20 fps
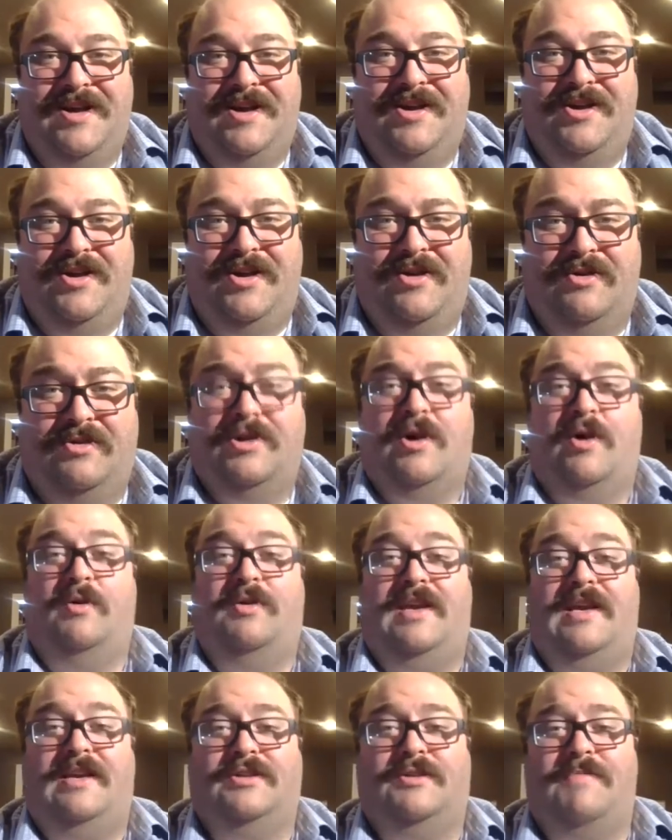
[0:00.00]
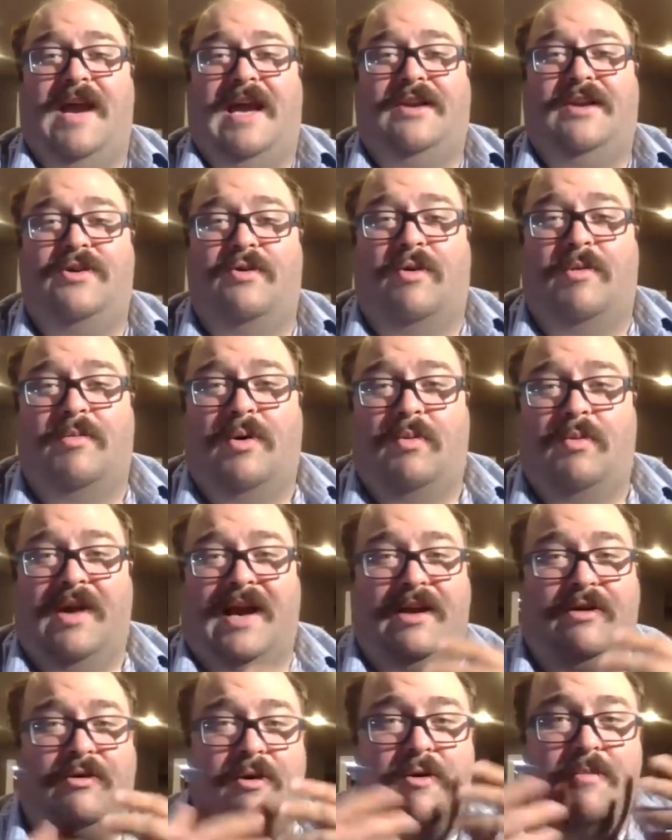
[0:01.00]
you'll know things are back to normal when I
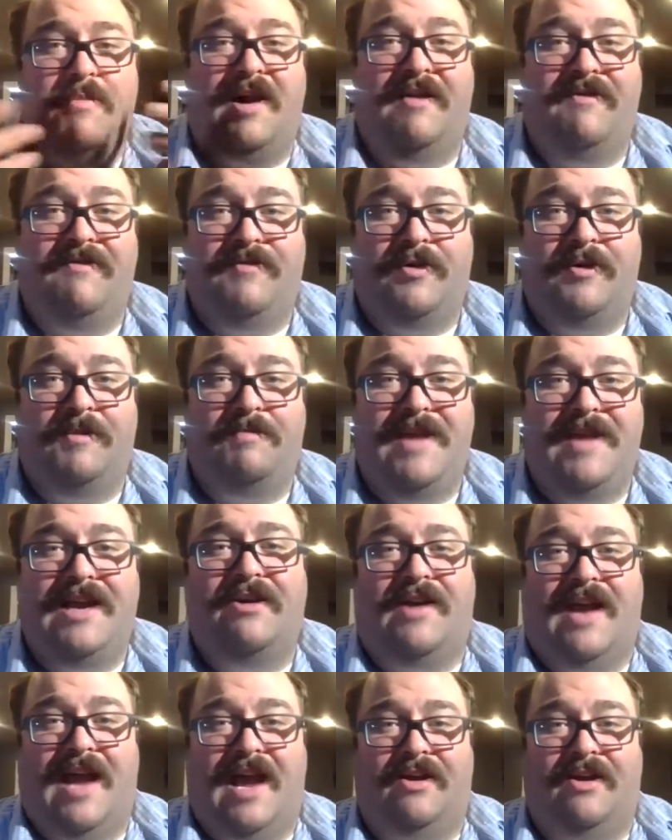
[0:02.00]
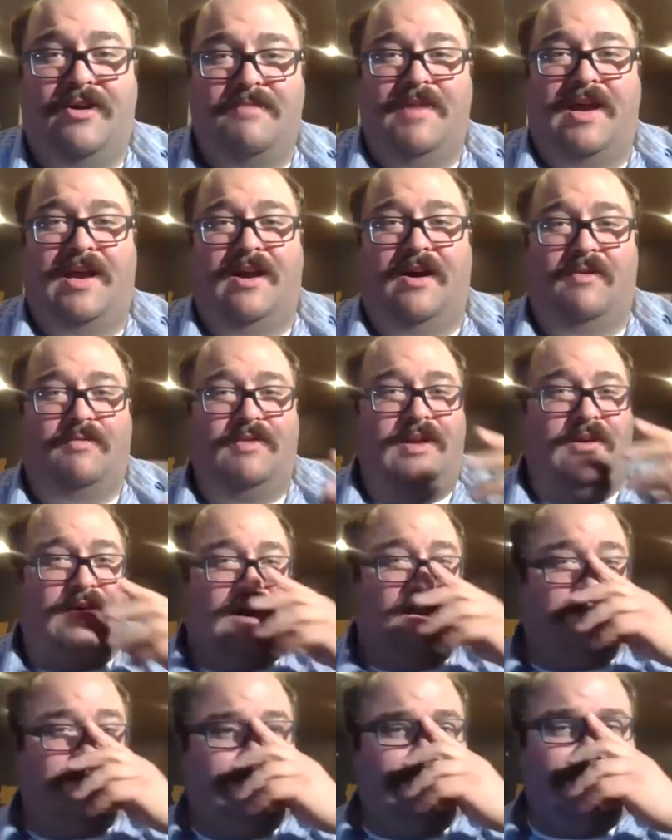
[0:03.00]
grow my full beard out. You may not realize
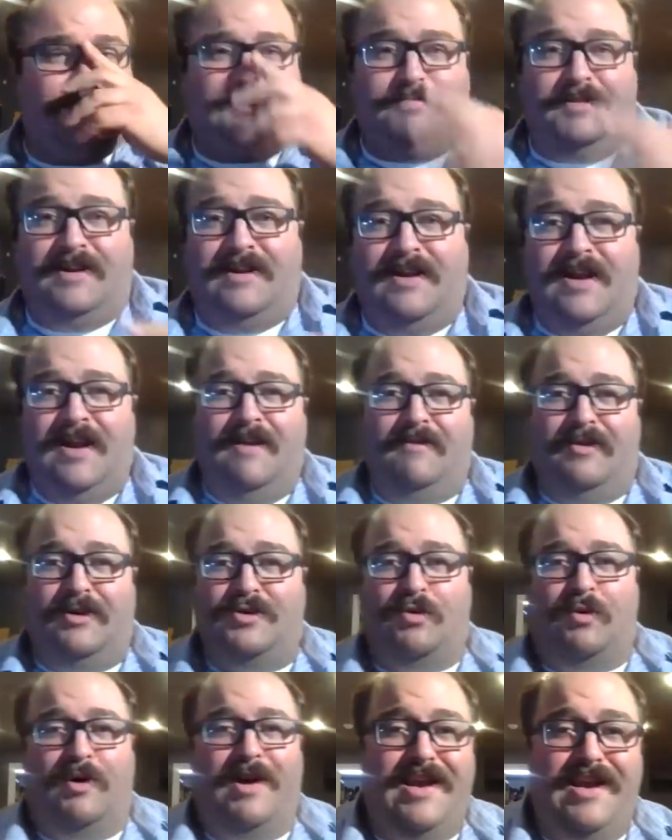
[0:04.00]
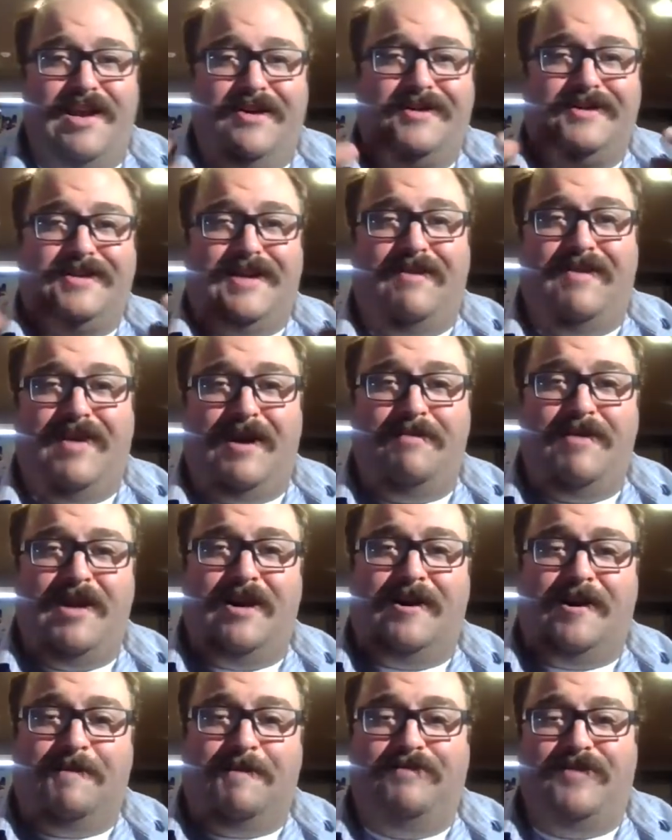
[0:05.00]
this, but for 20 years I've had a
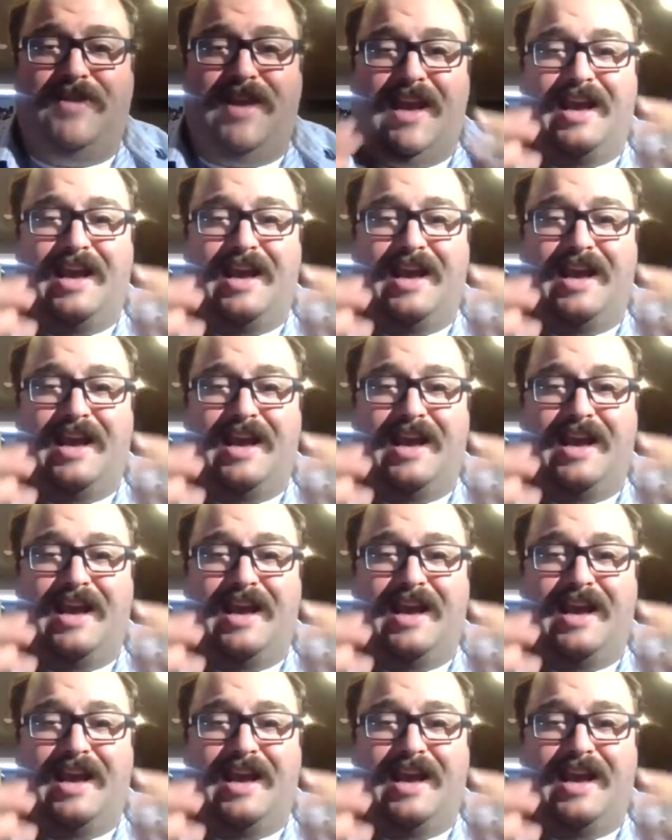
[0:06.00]
beard, and